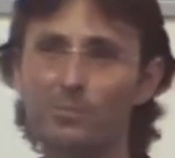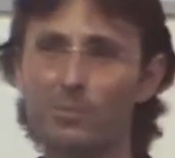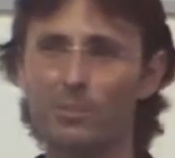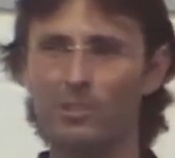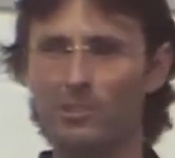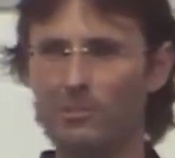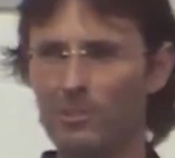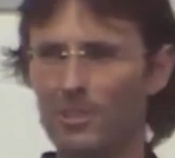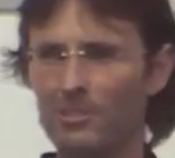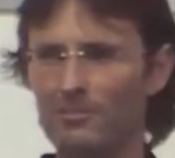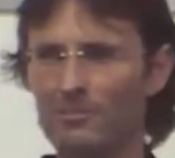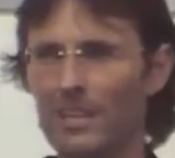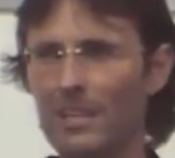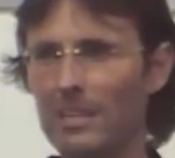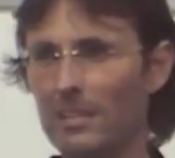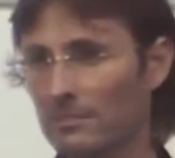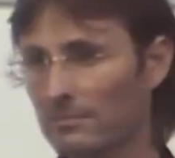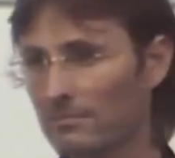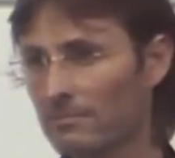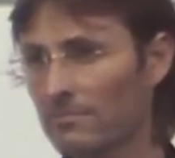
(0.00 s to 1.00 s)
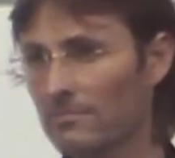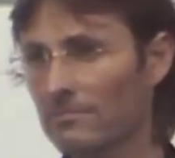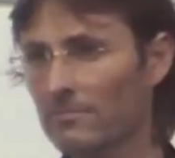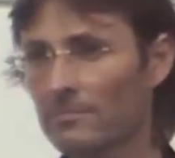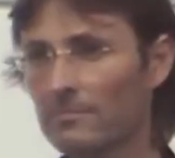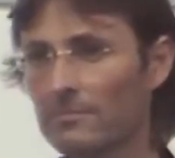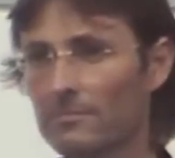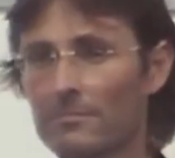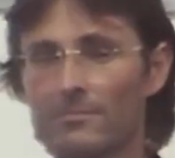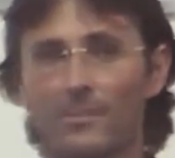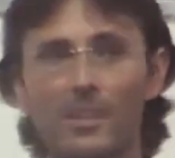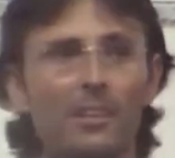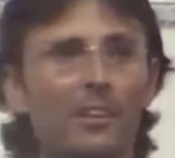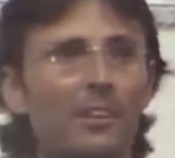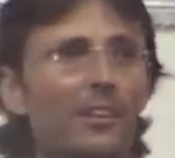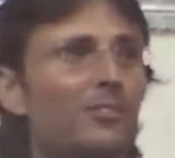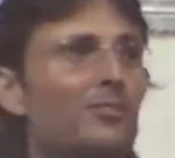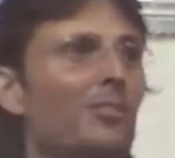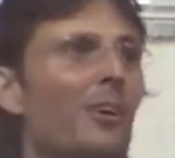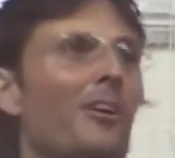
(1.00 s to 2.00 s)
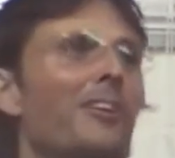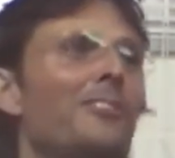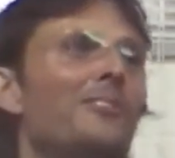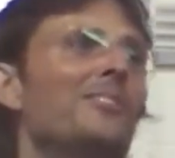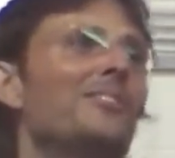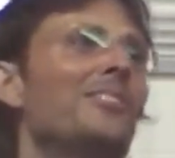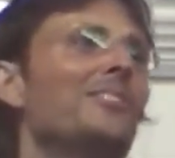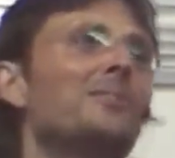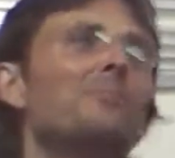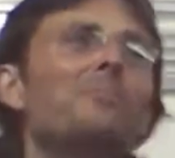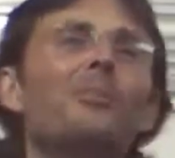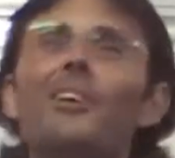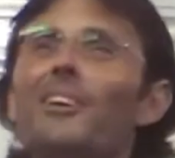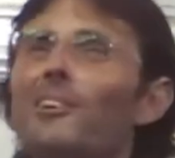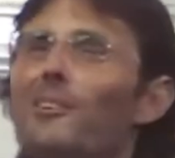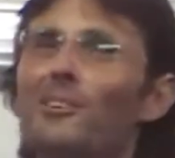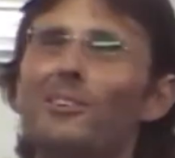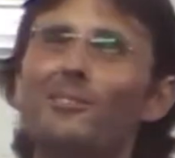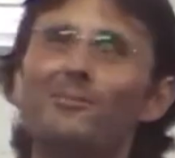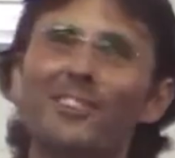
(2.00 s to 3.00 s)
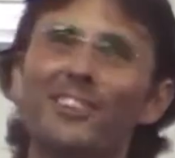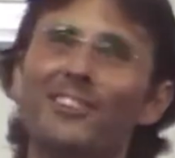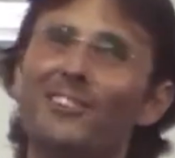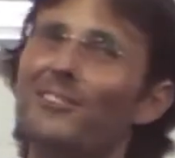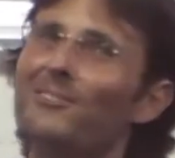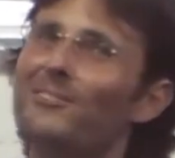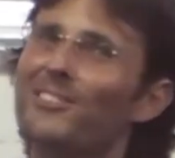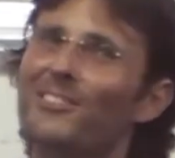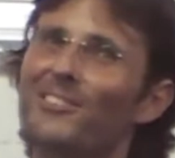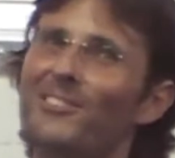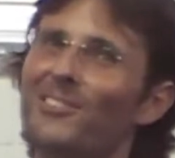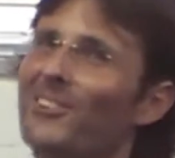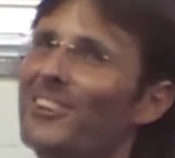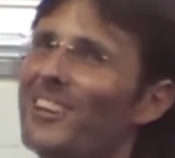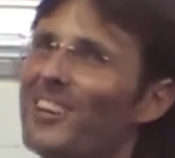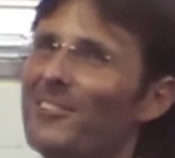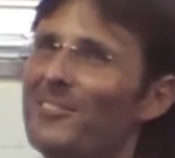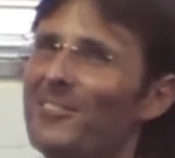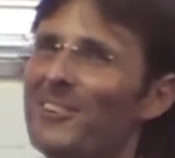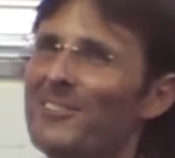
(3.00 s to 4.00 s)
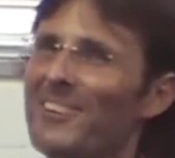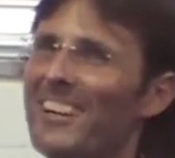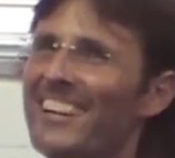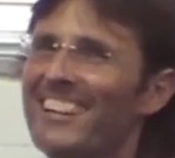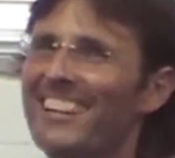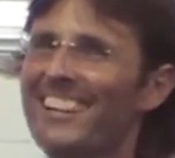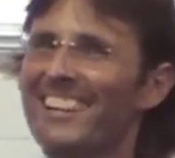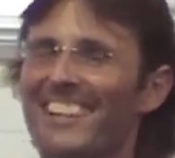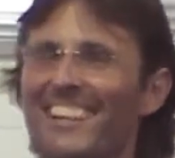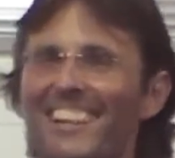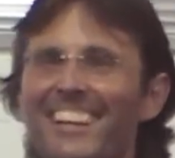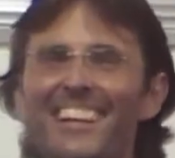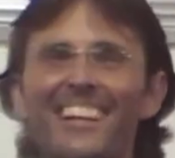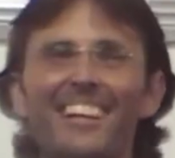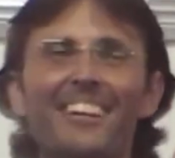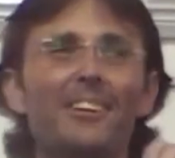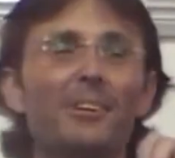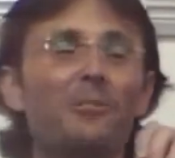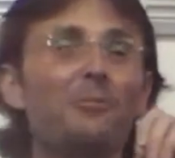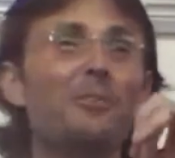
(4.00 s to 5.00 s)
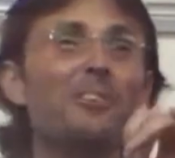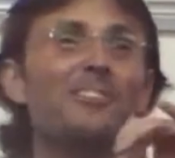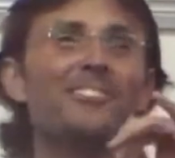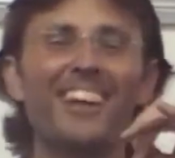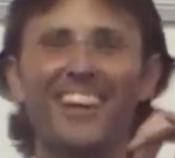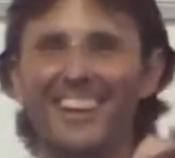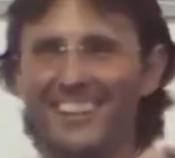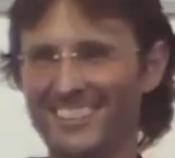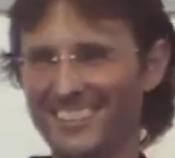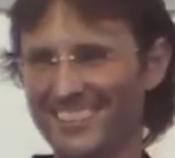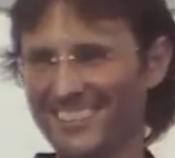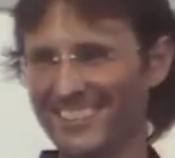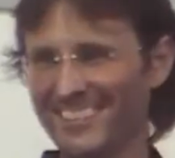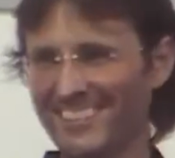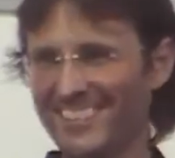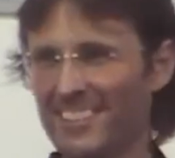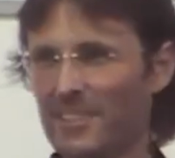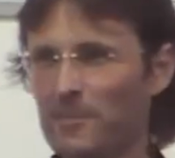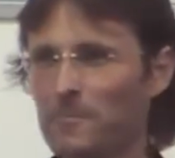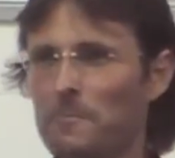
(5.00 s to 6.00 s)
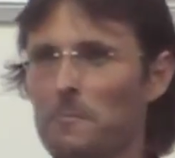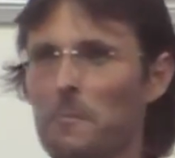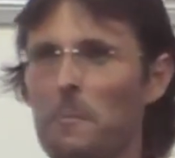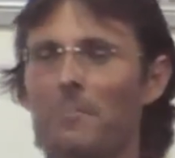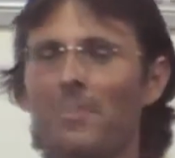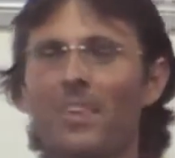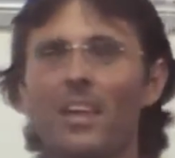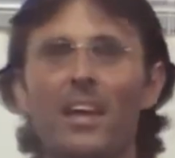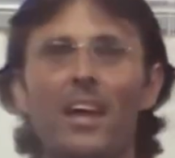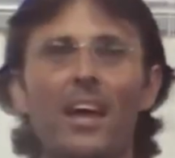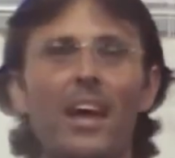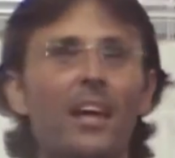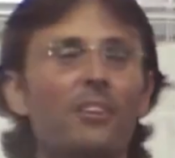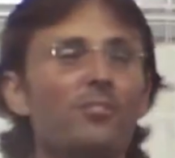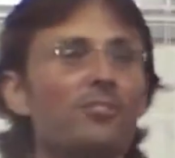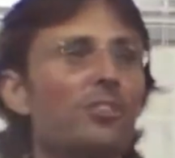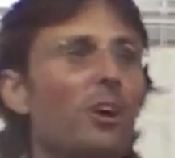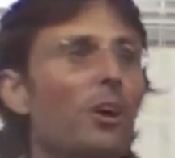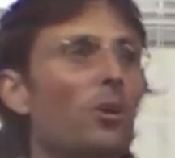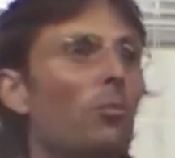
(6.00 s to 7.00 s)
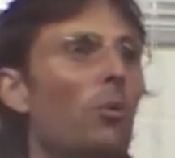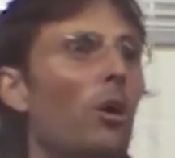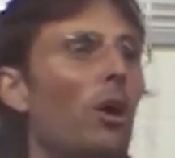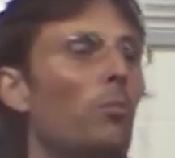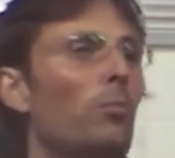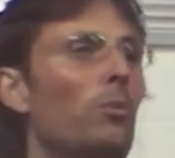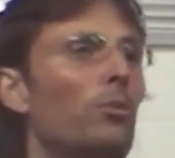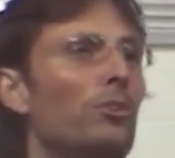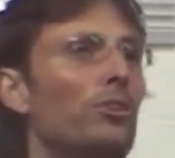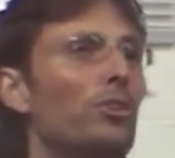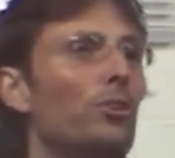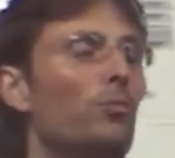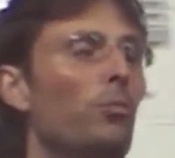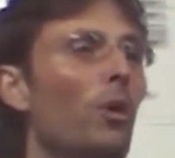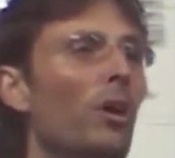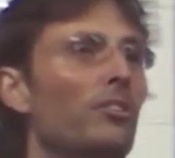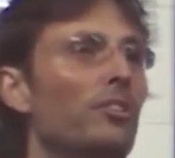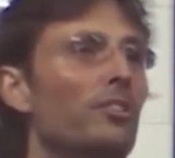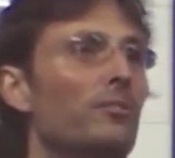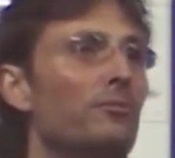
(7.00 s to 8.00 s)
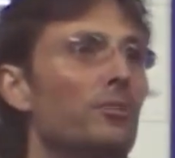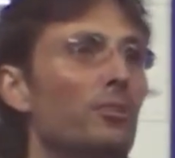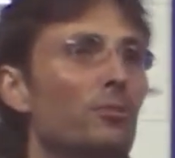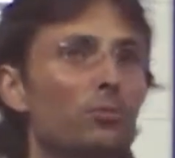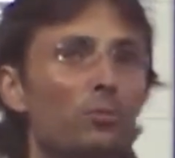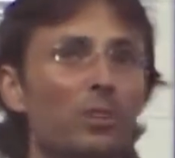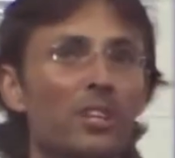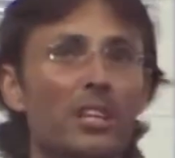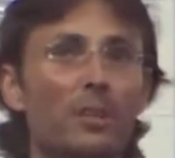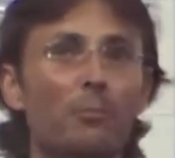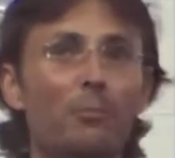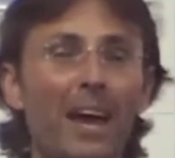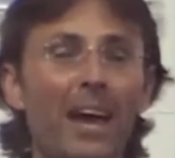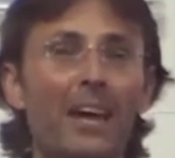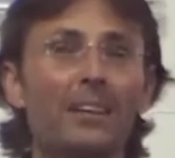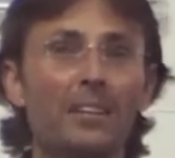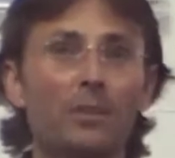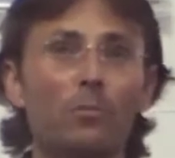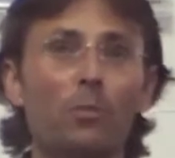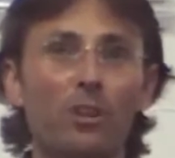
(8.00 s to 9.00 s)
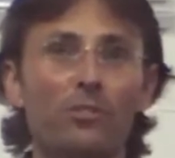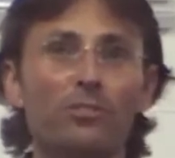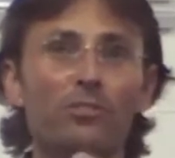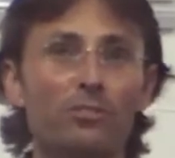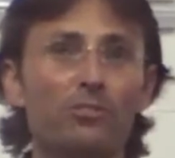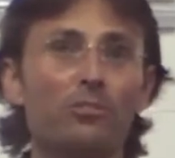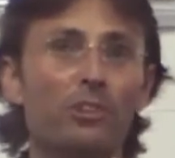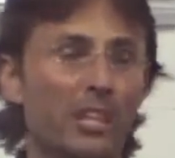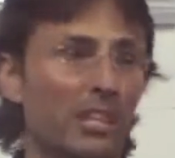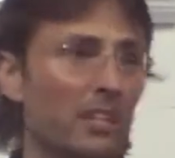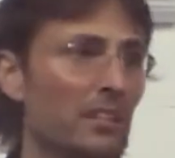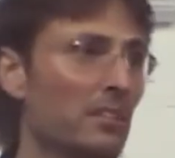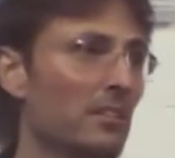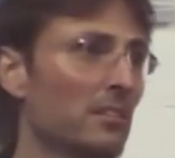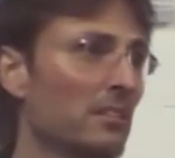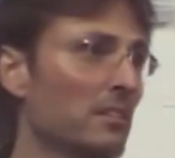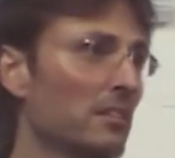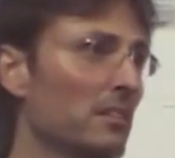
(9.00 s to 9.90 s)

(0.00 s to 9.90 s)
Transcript: in the spirit world, right? Sorry to disappoint all of you if you thought There is no. And so what will you want if you really badly want to drink?